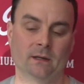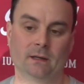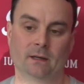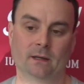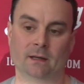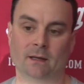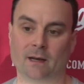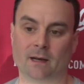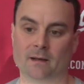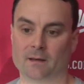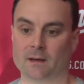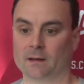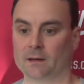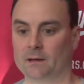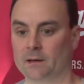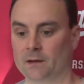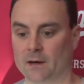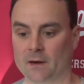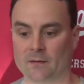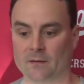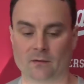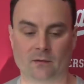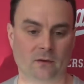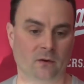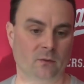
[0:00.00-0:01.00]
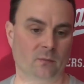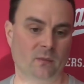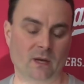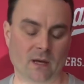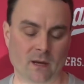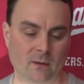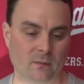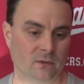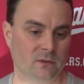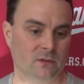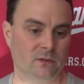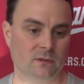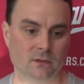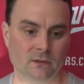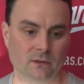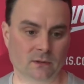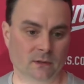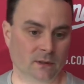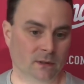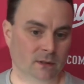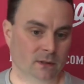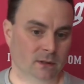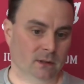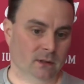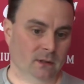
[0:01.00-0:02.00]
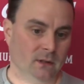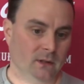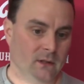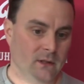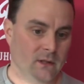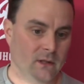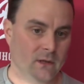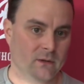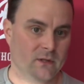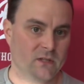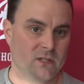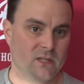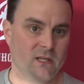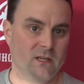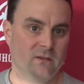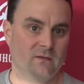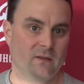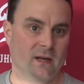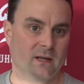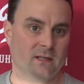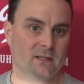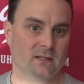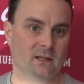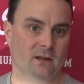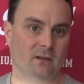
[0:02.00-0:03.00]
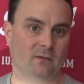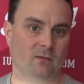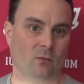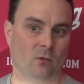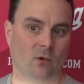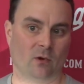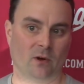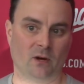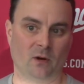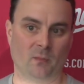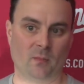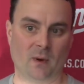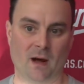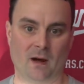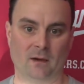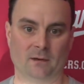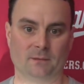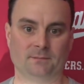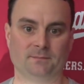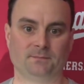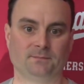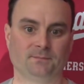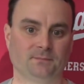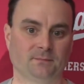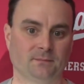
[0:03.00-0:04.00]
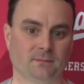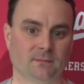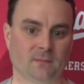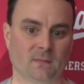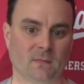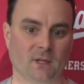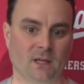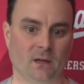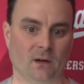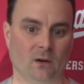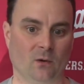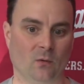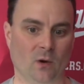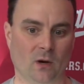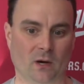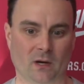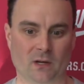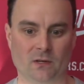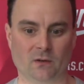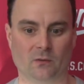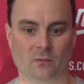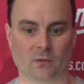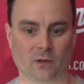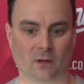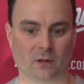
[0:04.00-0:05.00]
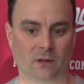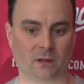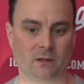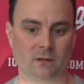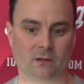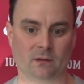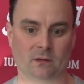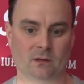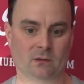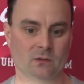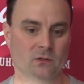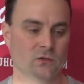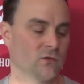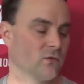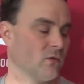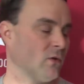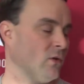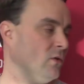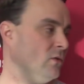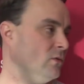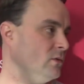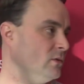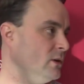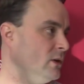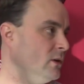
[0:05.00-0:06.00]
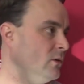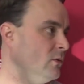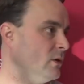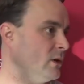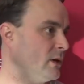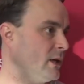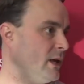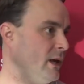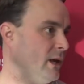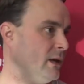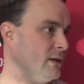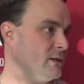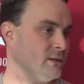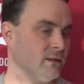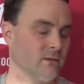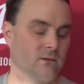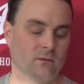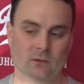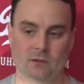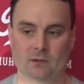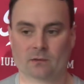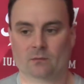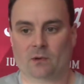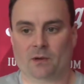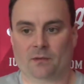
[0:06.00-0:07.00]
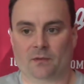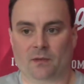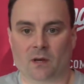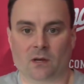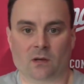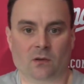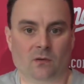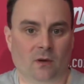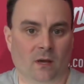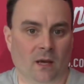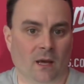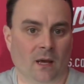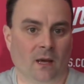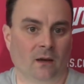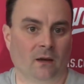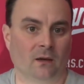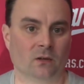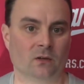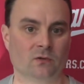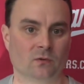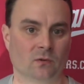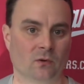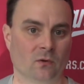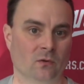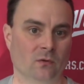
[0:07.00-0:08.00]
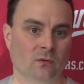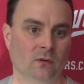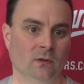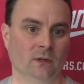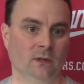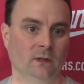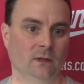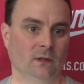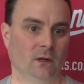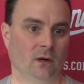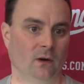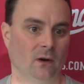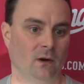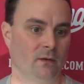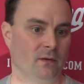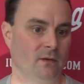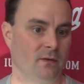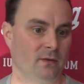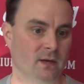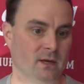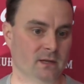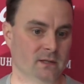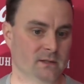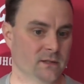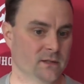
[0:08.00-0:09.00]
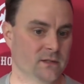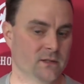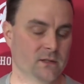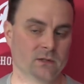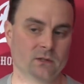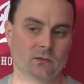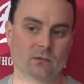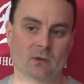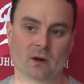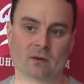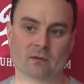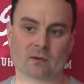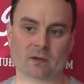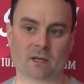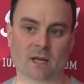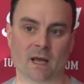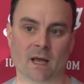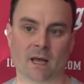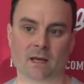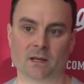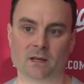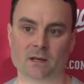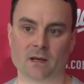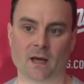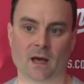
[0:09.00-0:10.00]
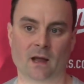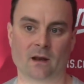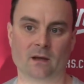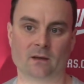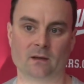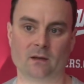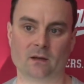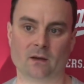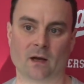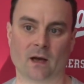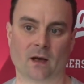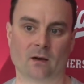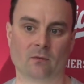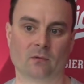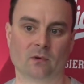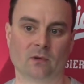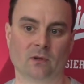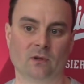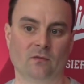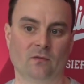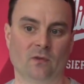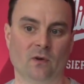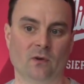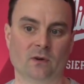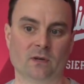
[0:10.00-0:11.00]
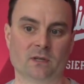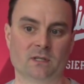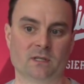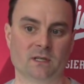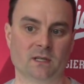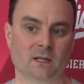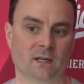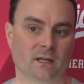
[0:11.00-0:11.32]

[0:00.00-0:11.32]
And I think you're never going to be able to, achieve that stuff worrying about you know, what can you really control? You know, what can't you? Well, the one thing you can control are the things that you do every day, and you gotta really focus in